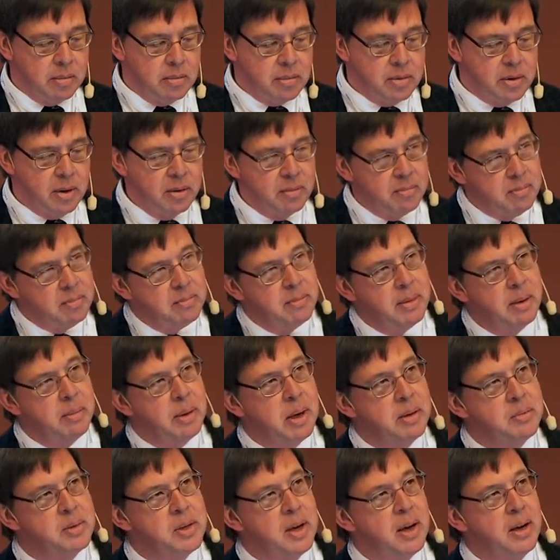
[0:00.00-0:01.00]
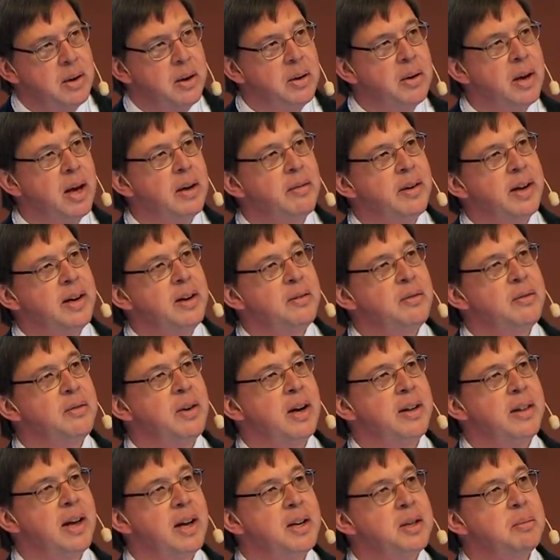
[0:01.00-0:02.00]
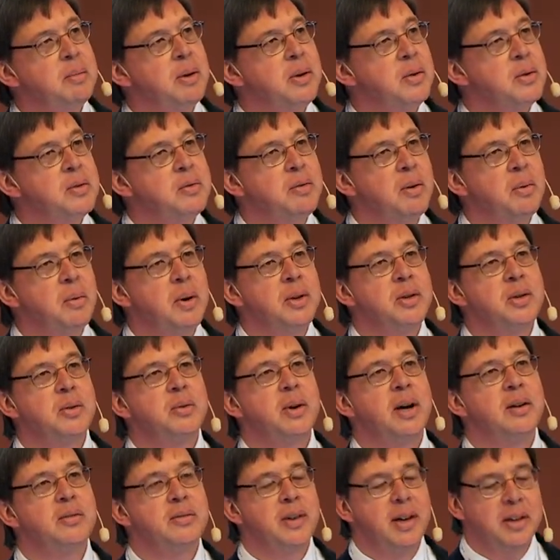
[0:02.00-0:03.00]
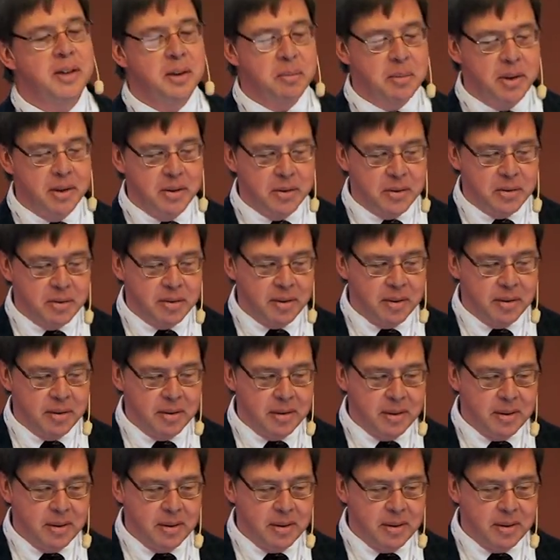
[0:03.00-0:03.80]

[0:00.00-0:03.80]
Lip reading: So maybe I'm saying, okay, if I didn't find that to be useful, what do I find to be useful?